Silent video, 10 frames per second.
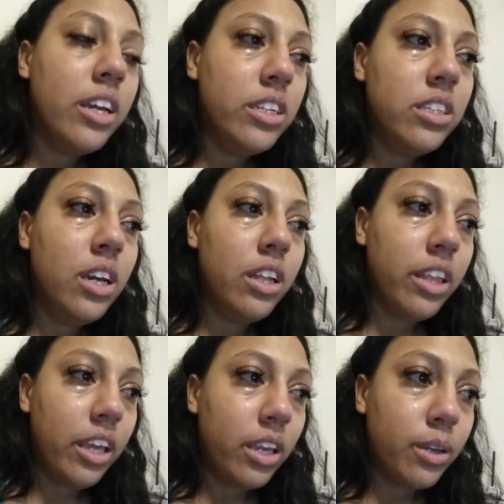And
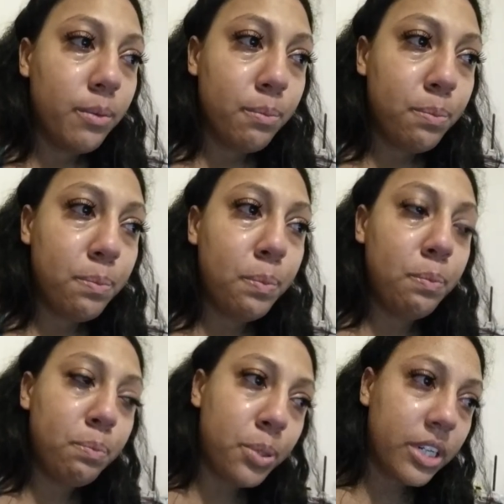like,
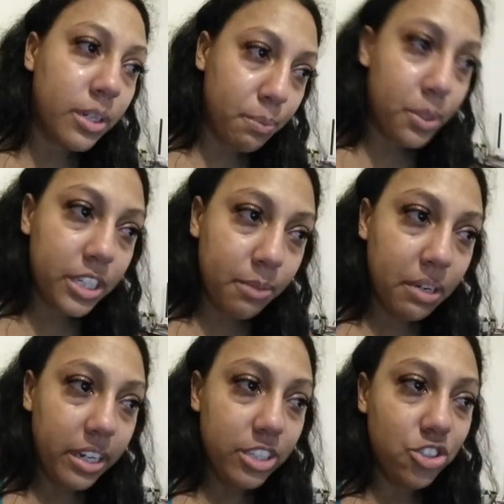pr- pretty
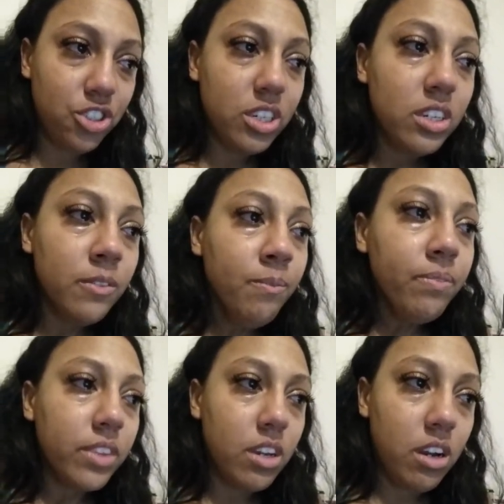much,
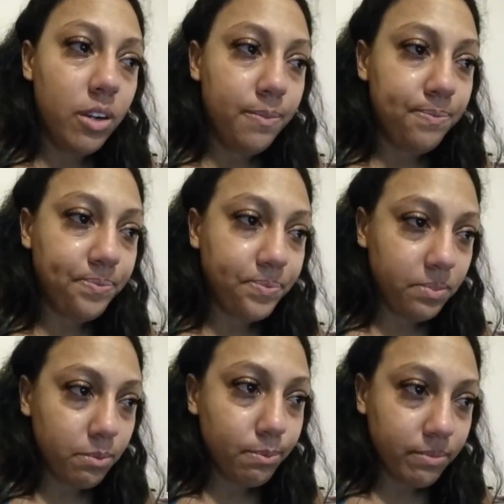um,
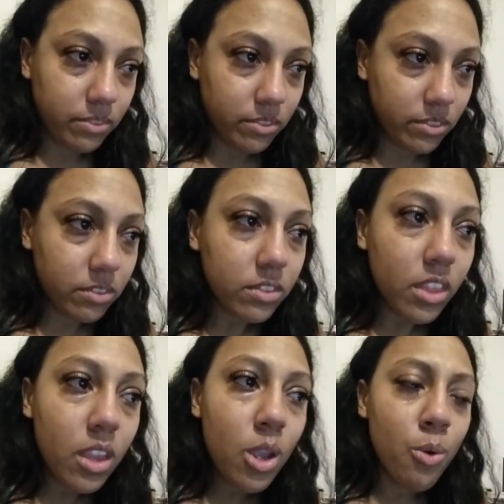
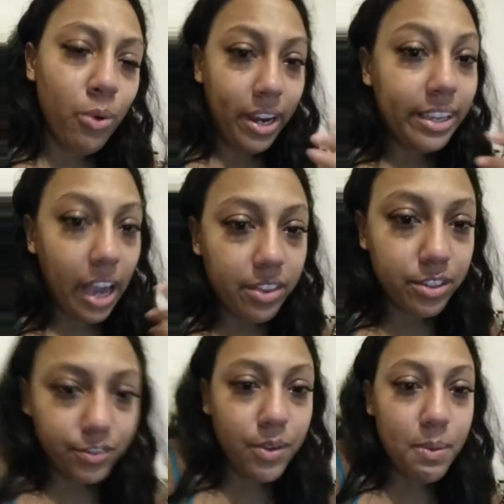what I
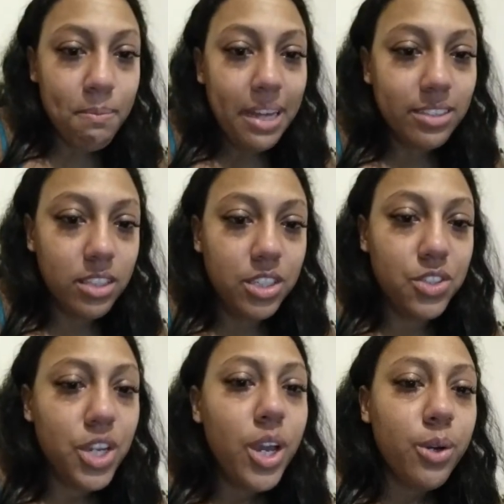gathered from the
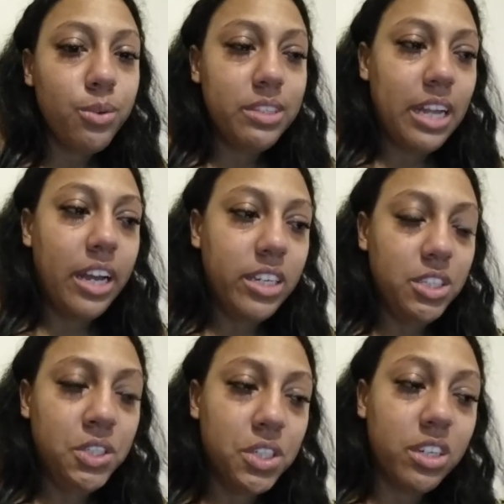message was that
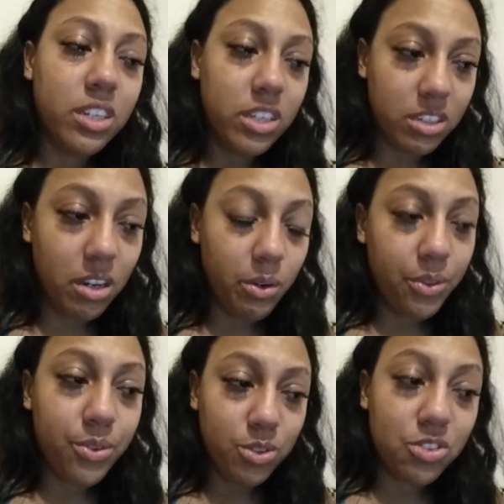you're going to go
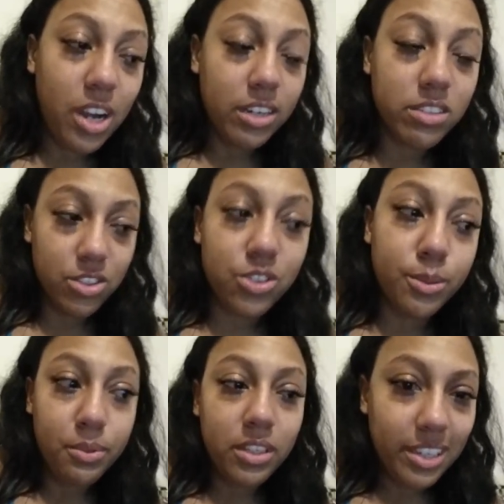through trials and
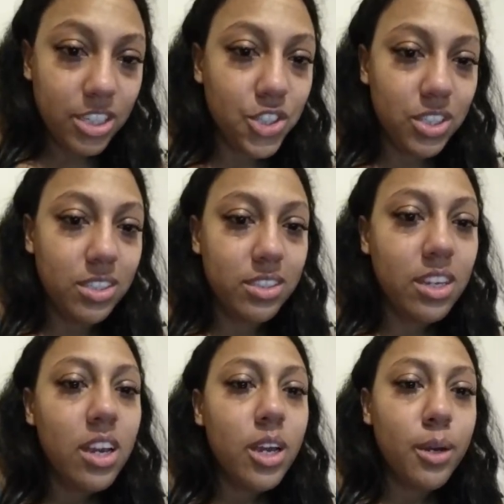tribulations,
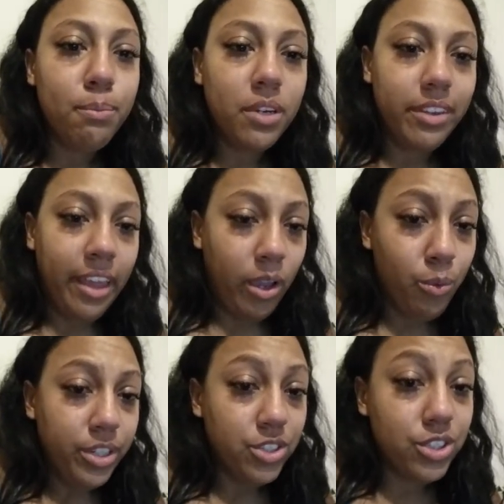but
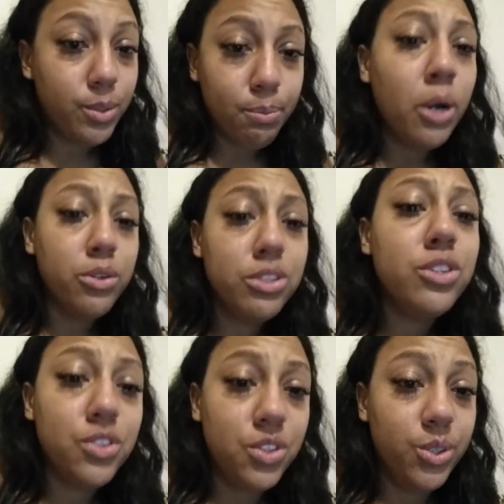like what you're supposed
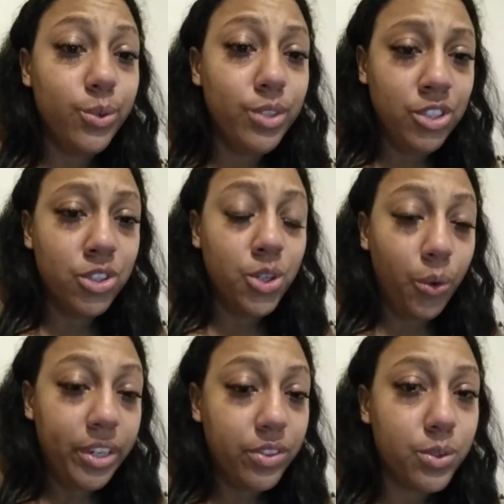to do when you're
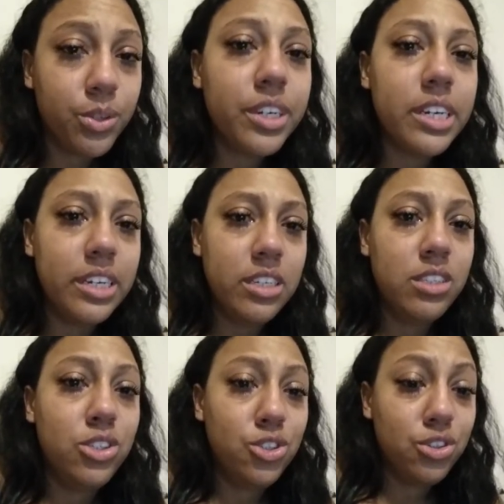going through it
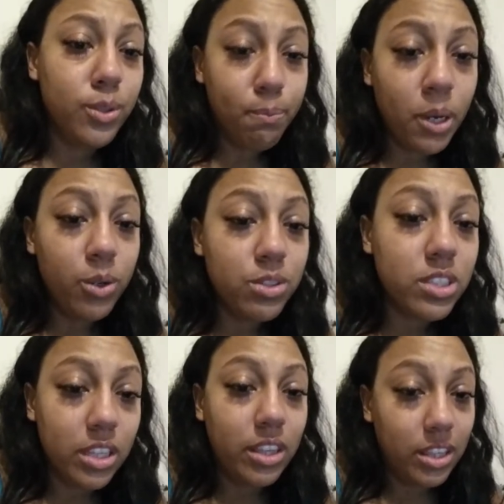is you're
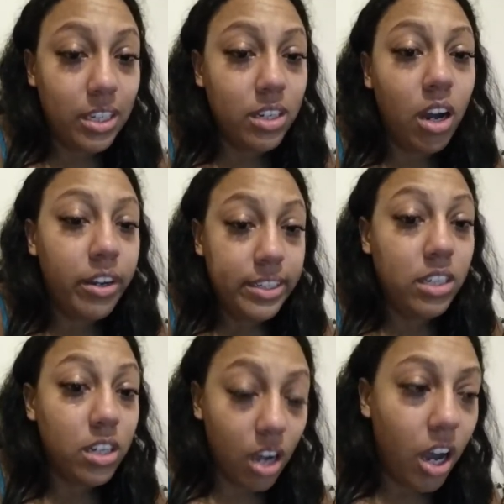supposed to lean
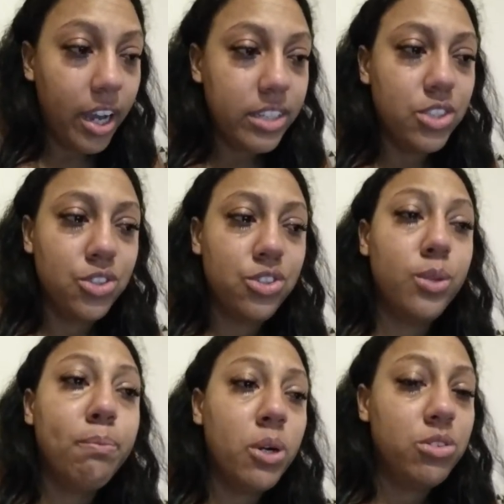on God. You're
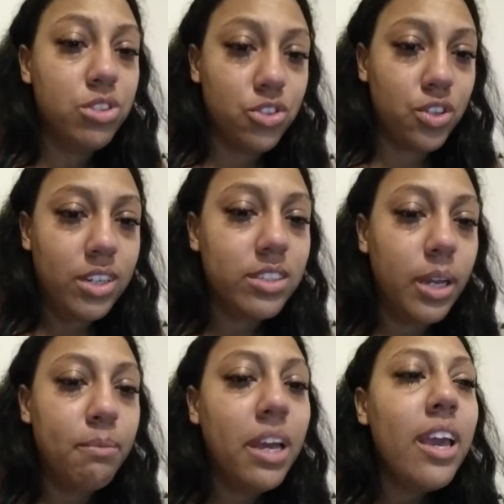supposed to trust
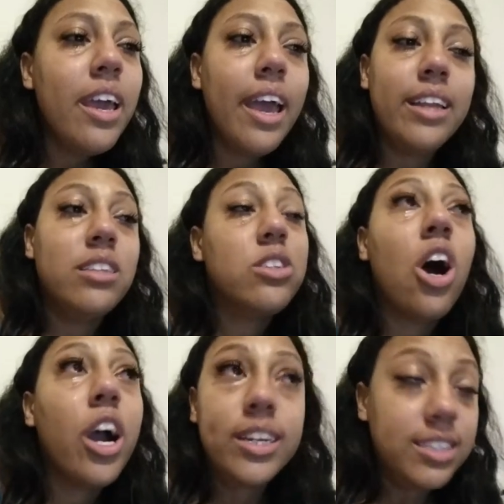Him. And it's the
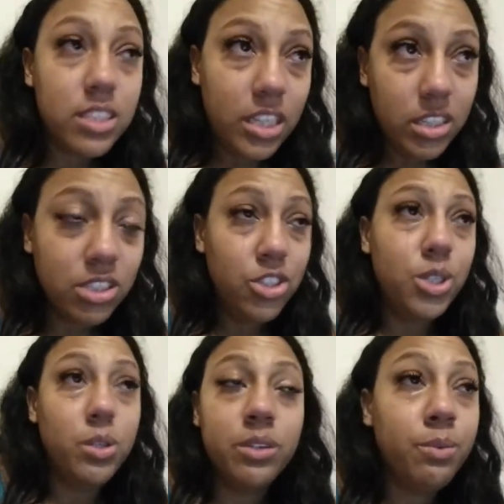hardest thing to
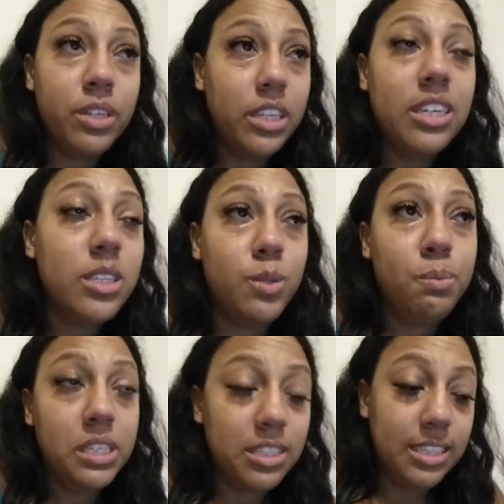do. It really is
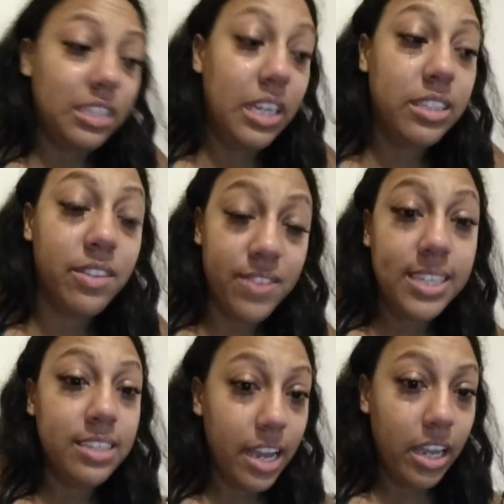because at the end of the
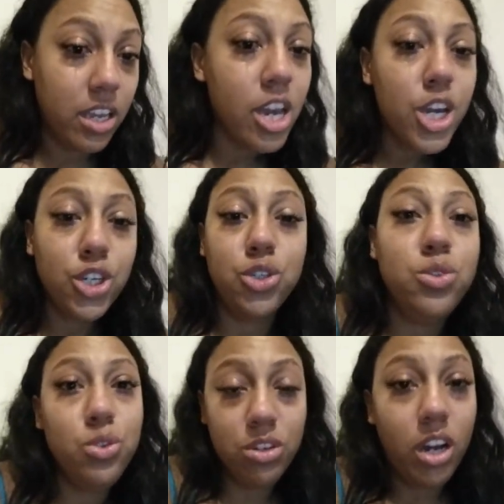day,
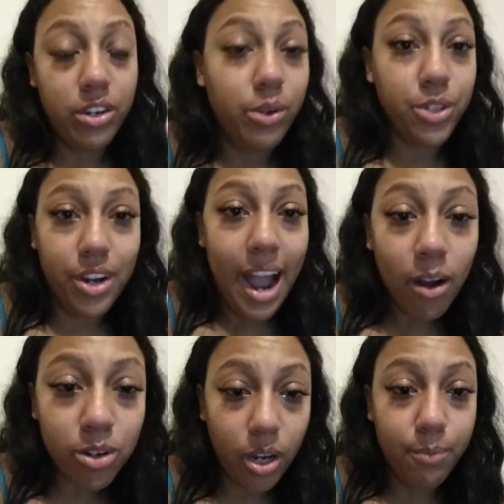you do not know your
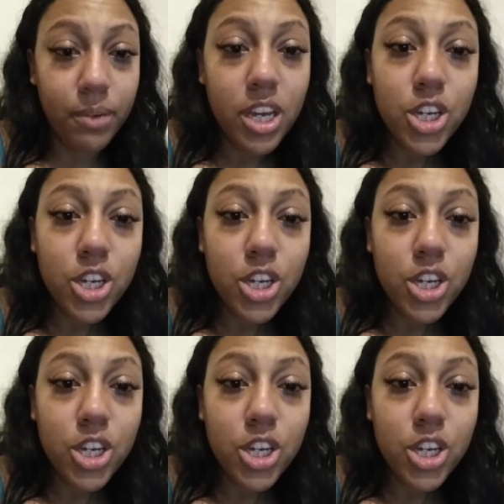outcome.